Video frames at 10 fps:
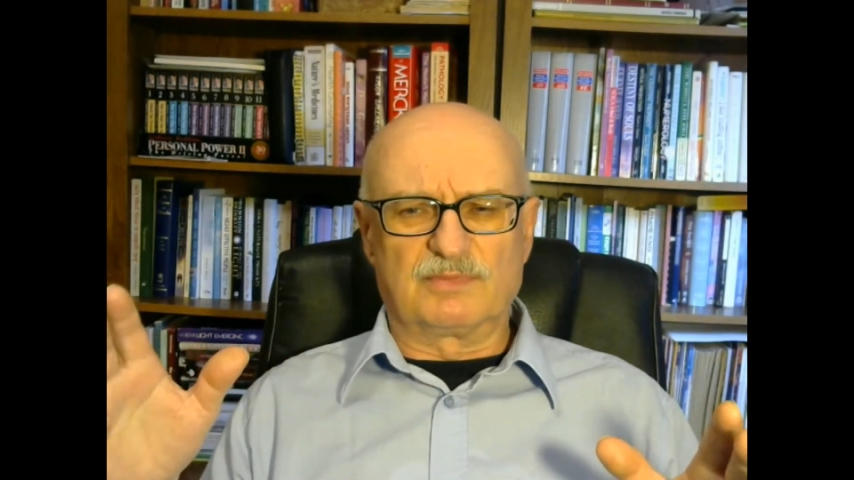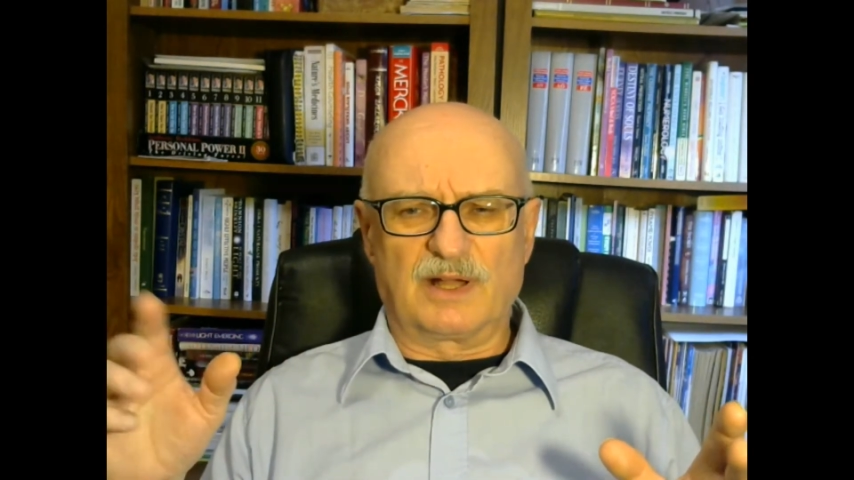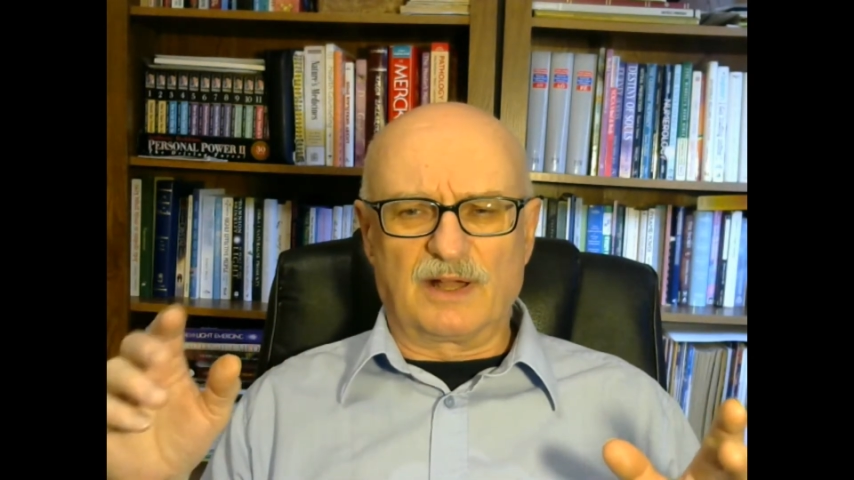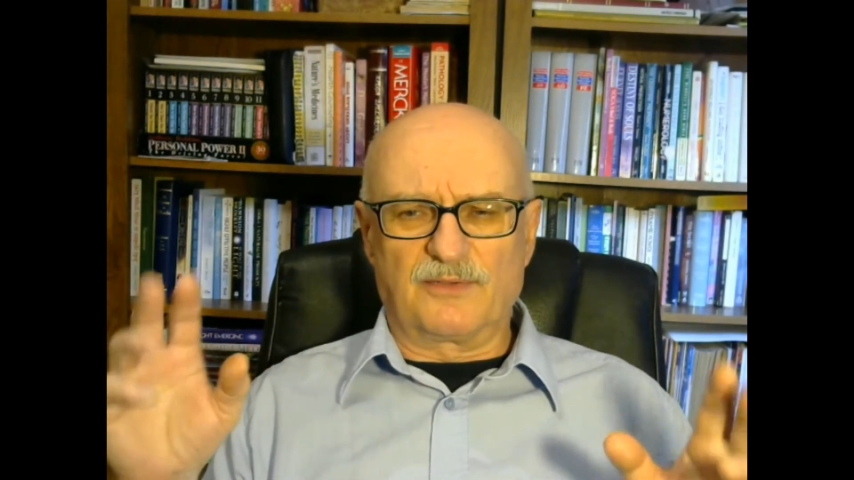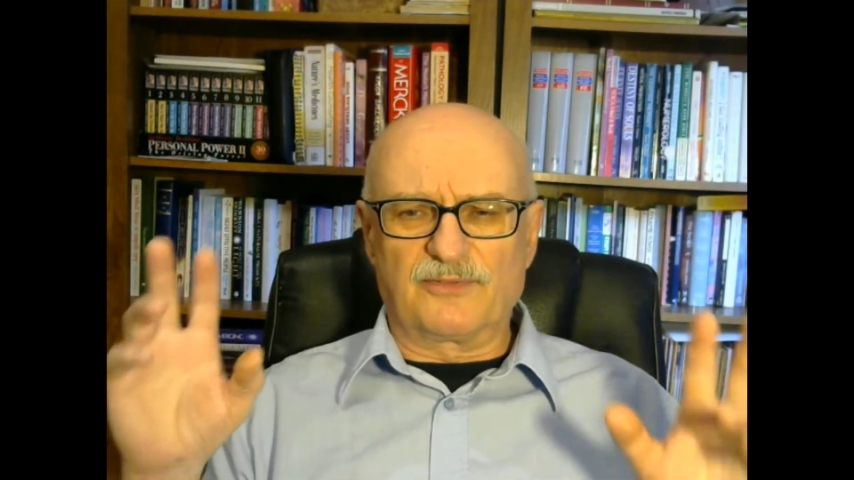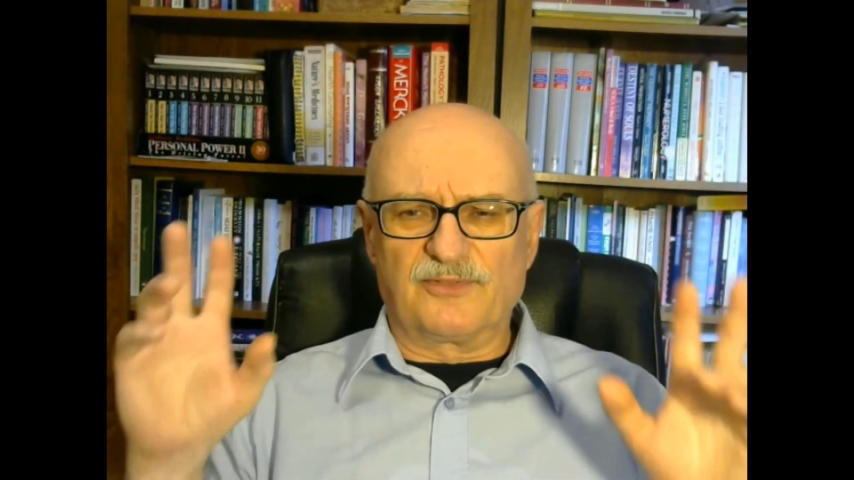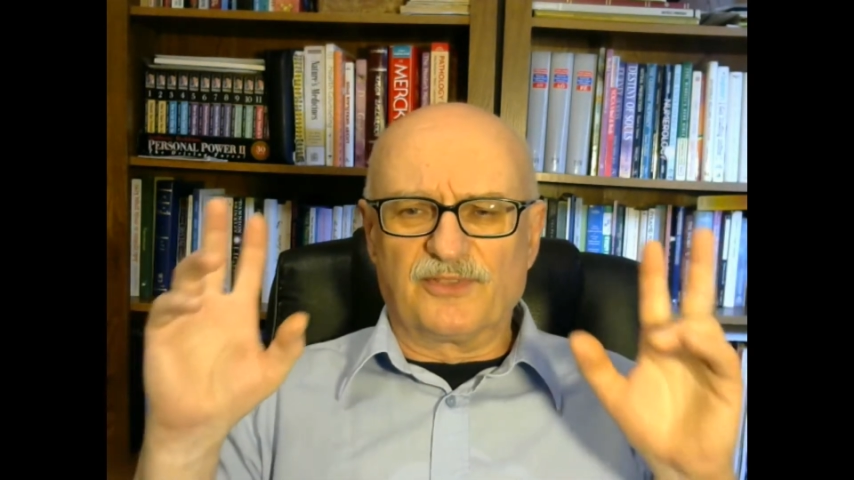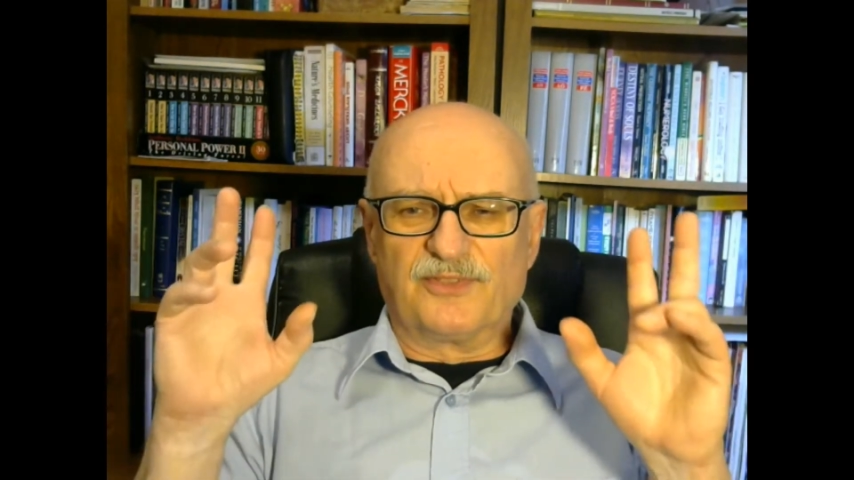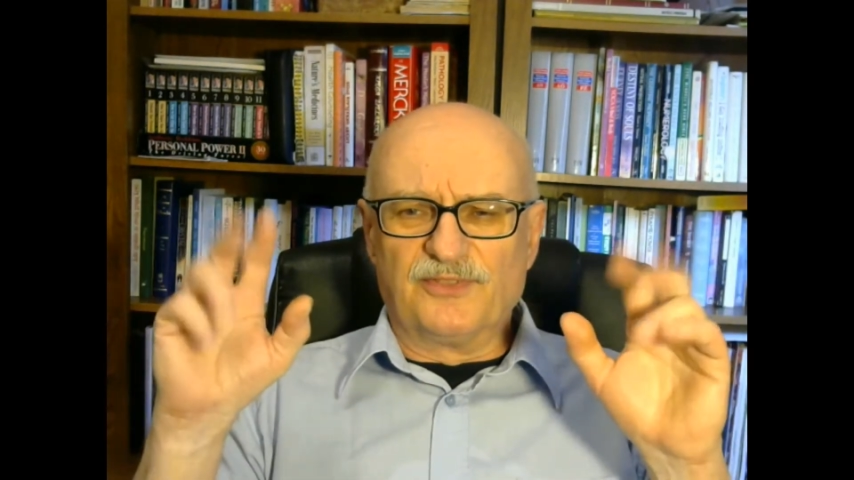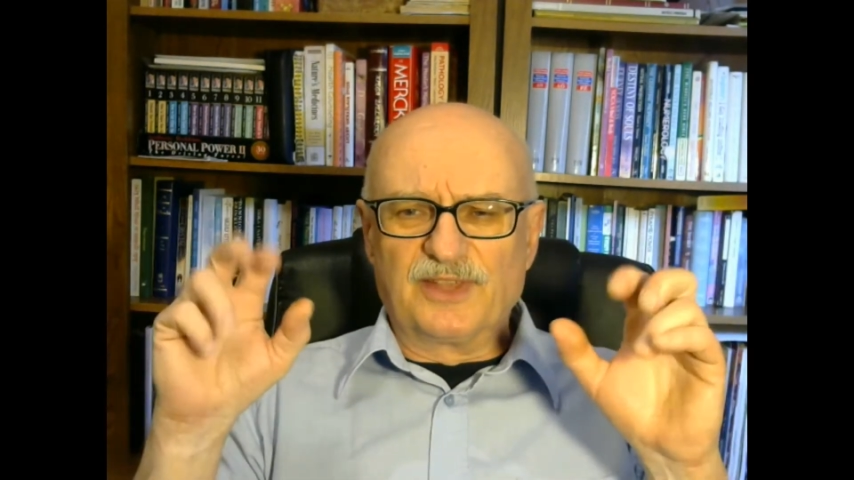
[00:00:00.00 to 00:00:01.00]
have
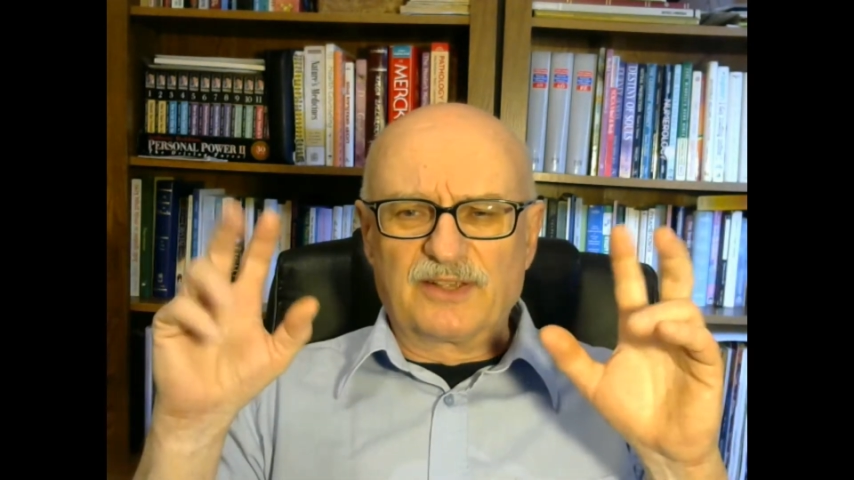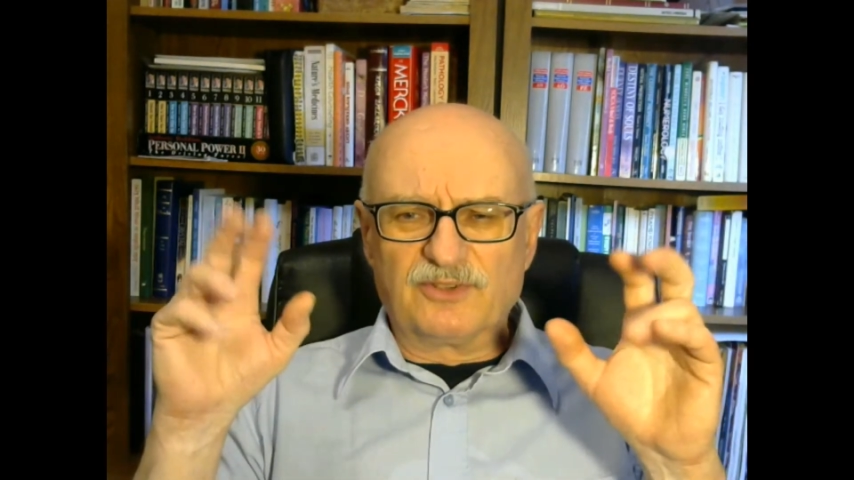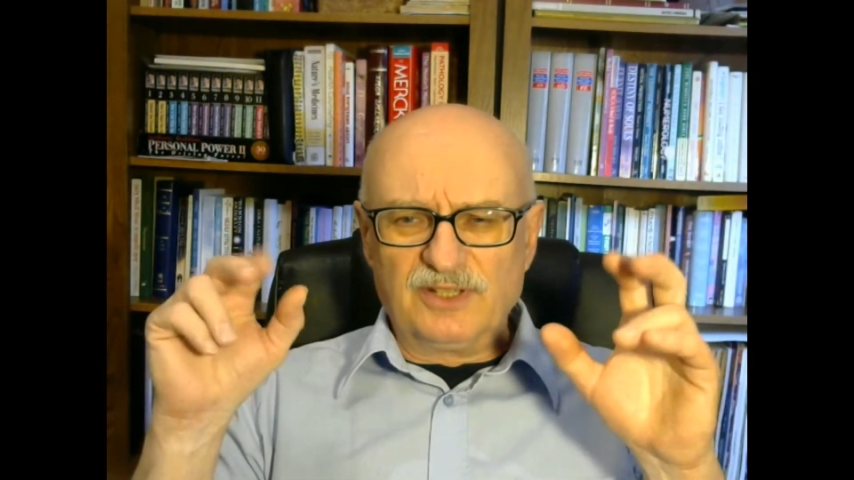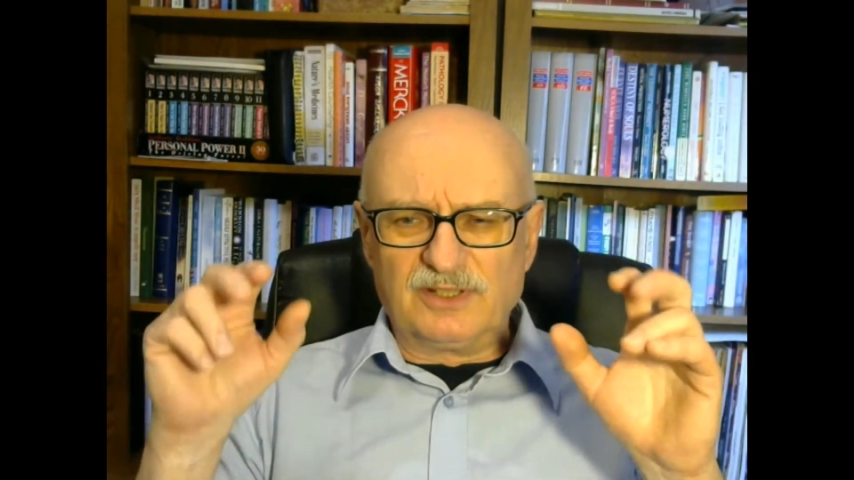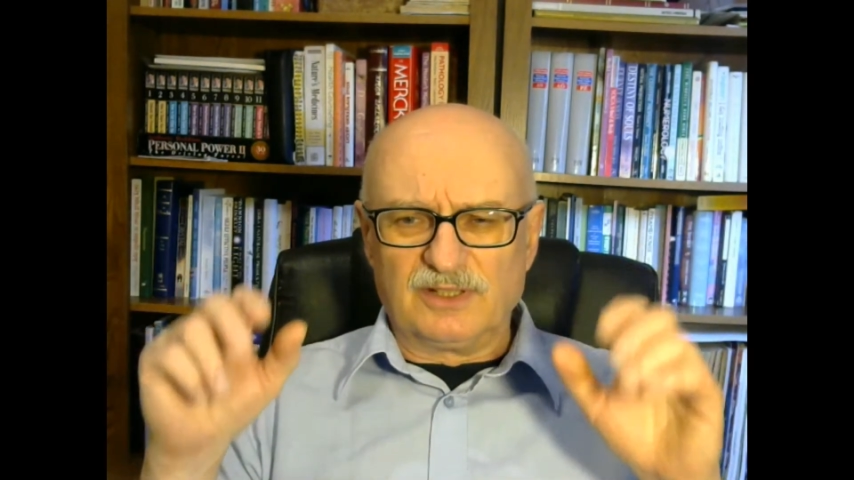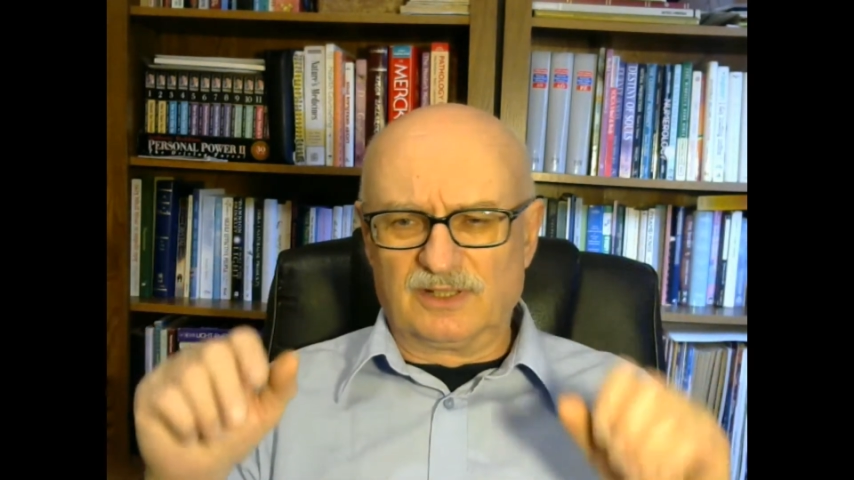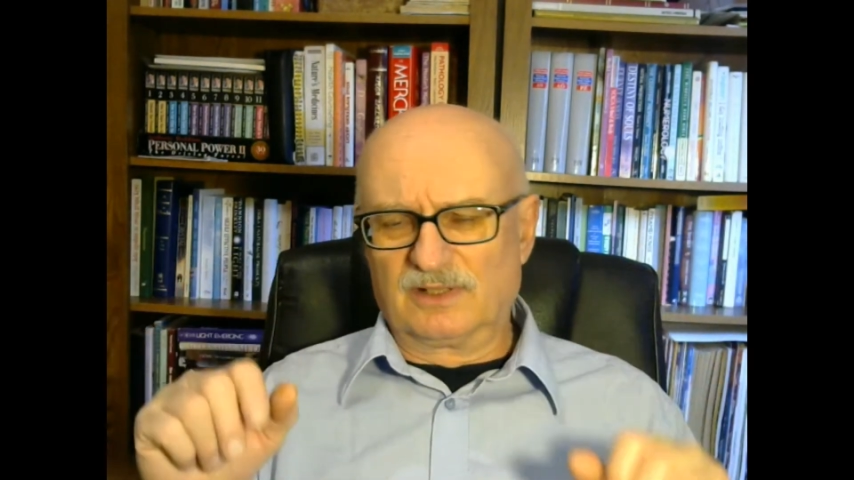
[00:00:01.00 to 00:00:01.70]
degree.